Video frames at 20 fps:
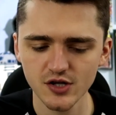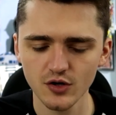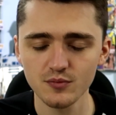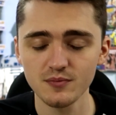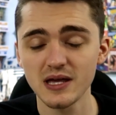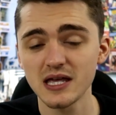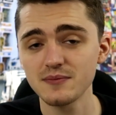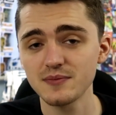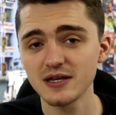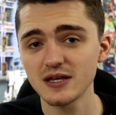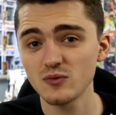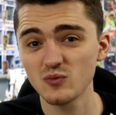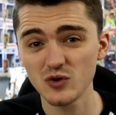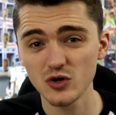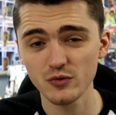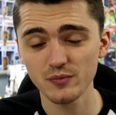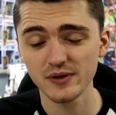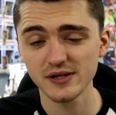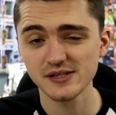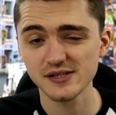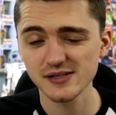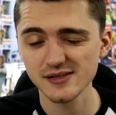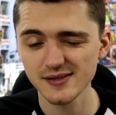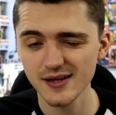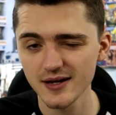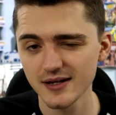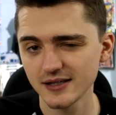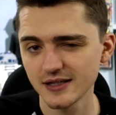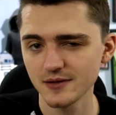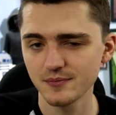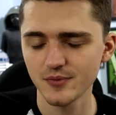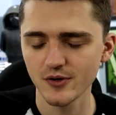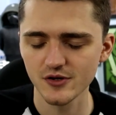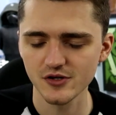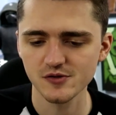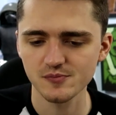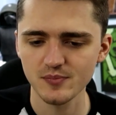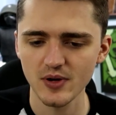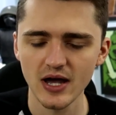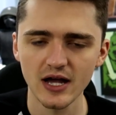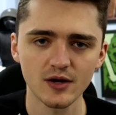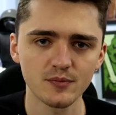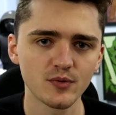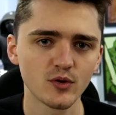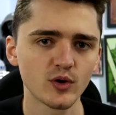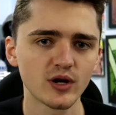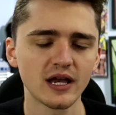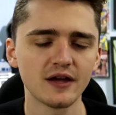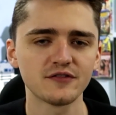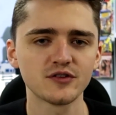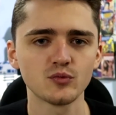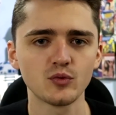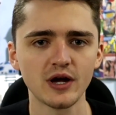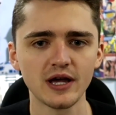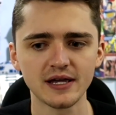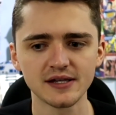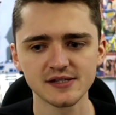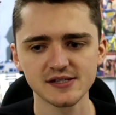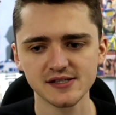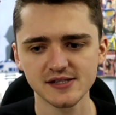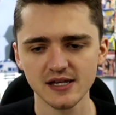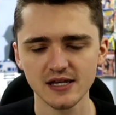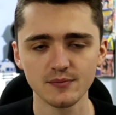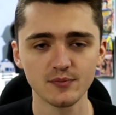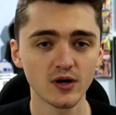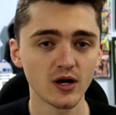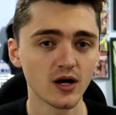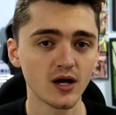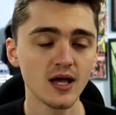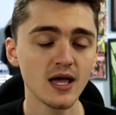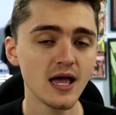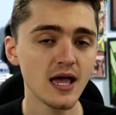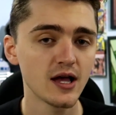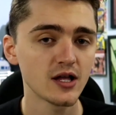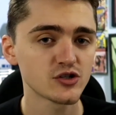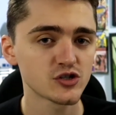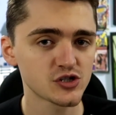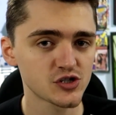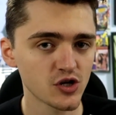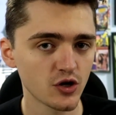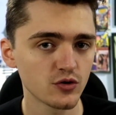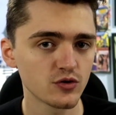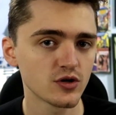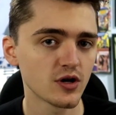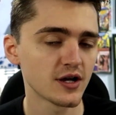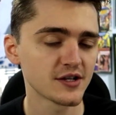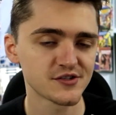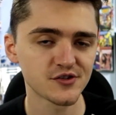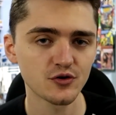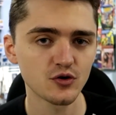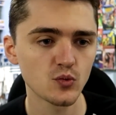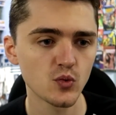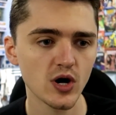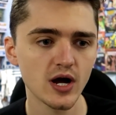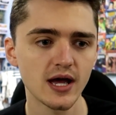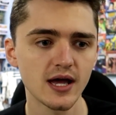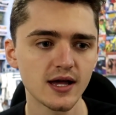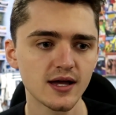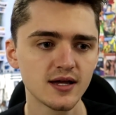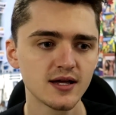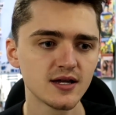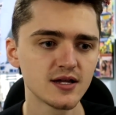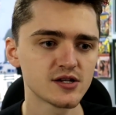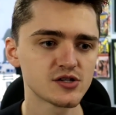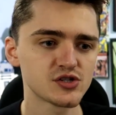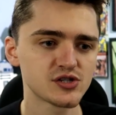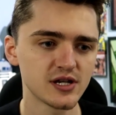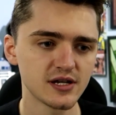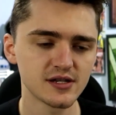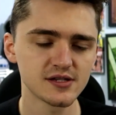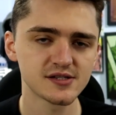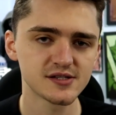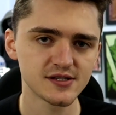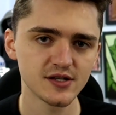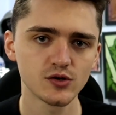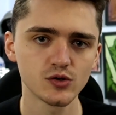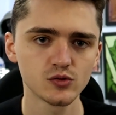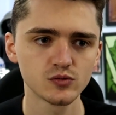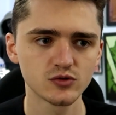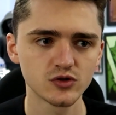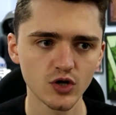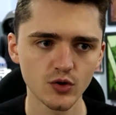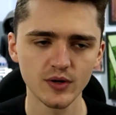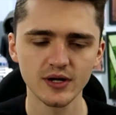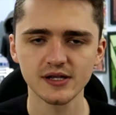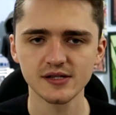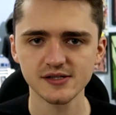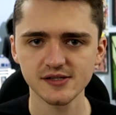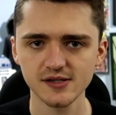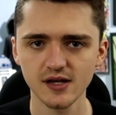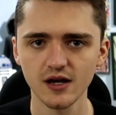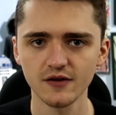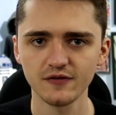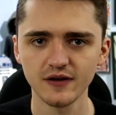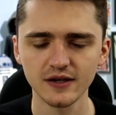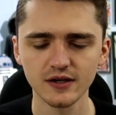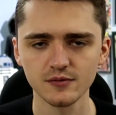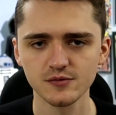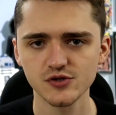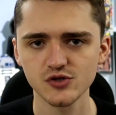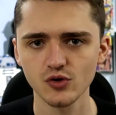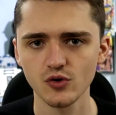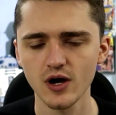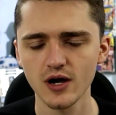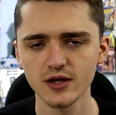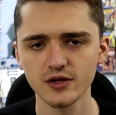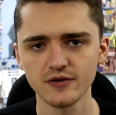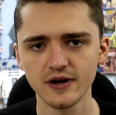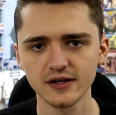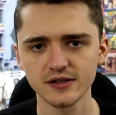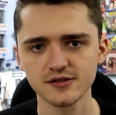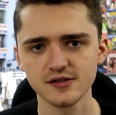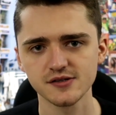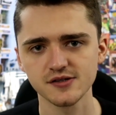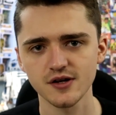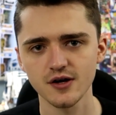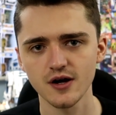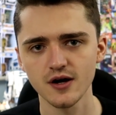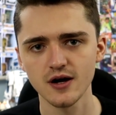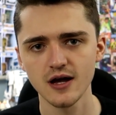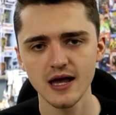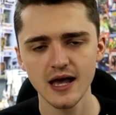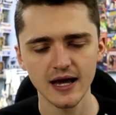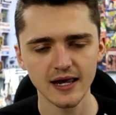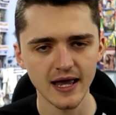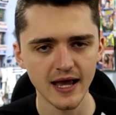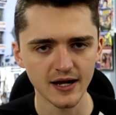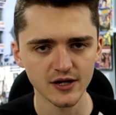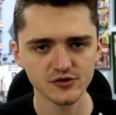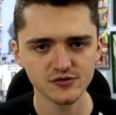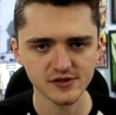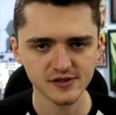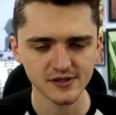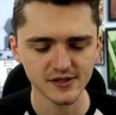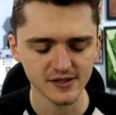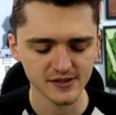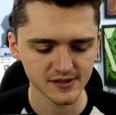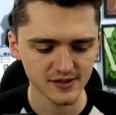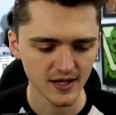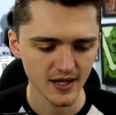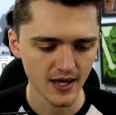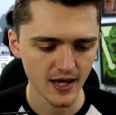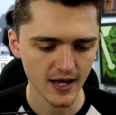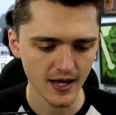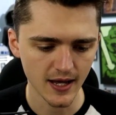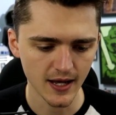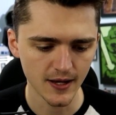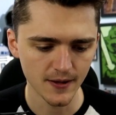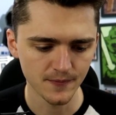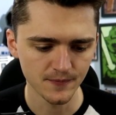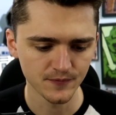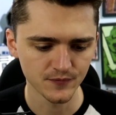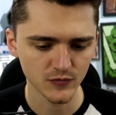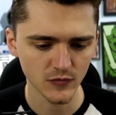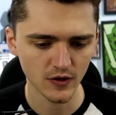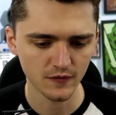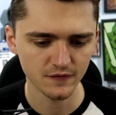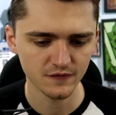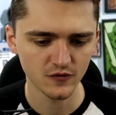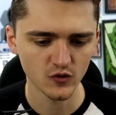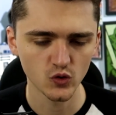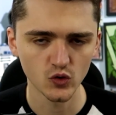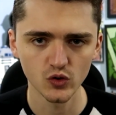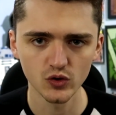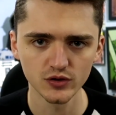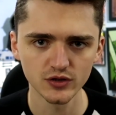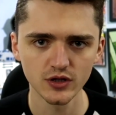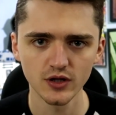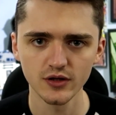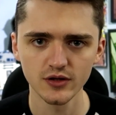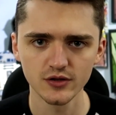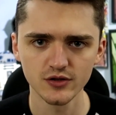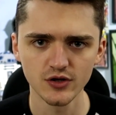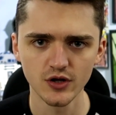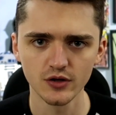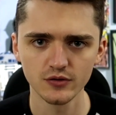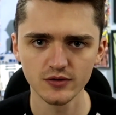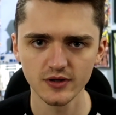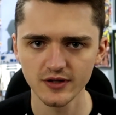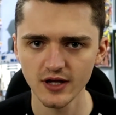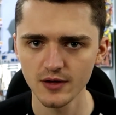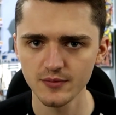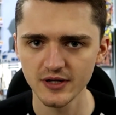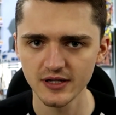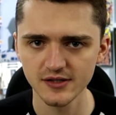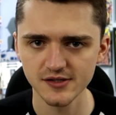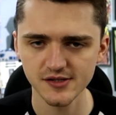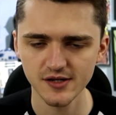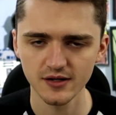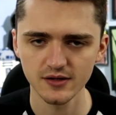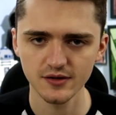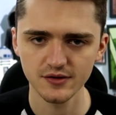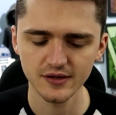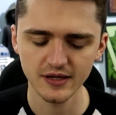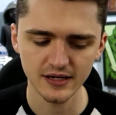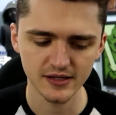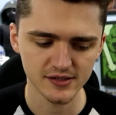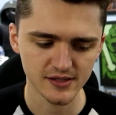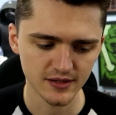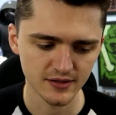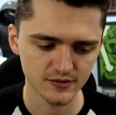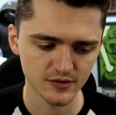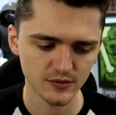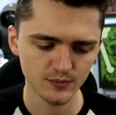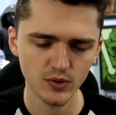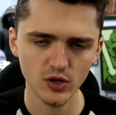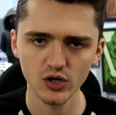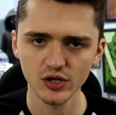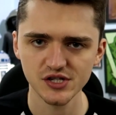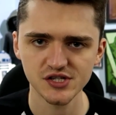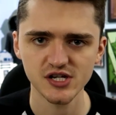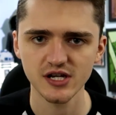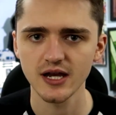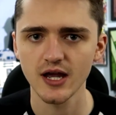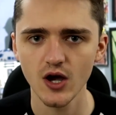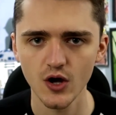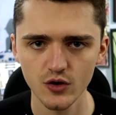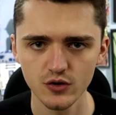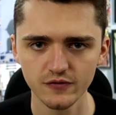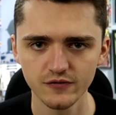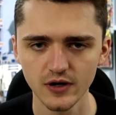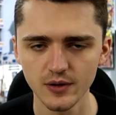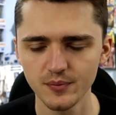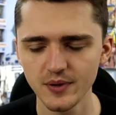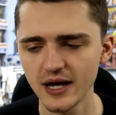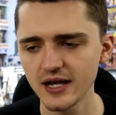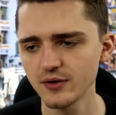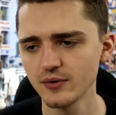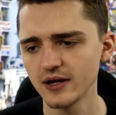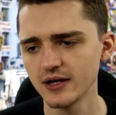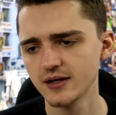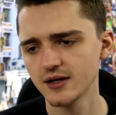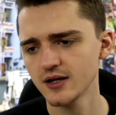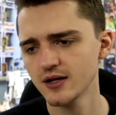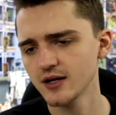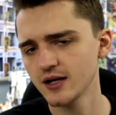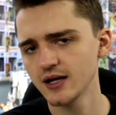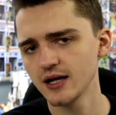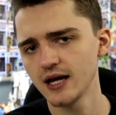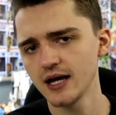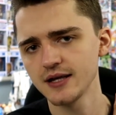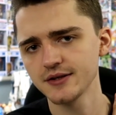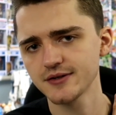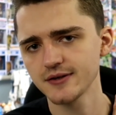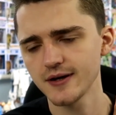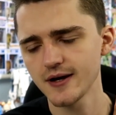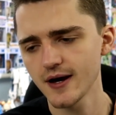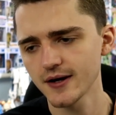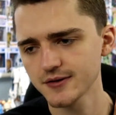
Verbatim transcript: so maybe it will be slightly pushed back, but we're gonna have to wait and see. But just so you guys are aware, she is still doing stuff, and I'm sure other actors are, and actresses, for, you know, the dubbing side of things, and polishing it over. But anyway, into the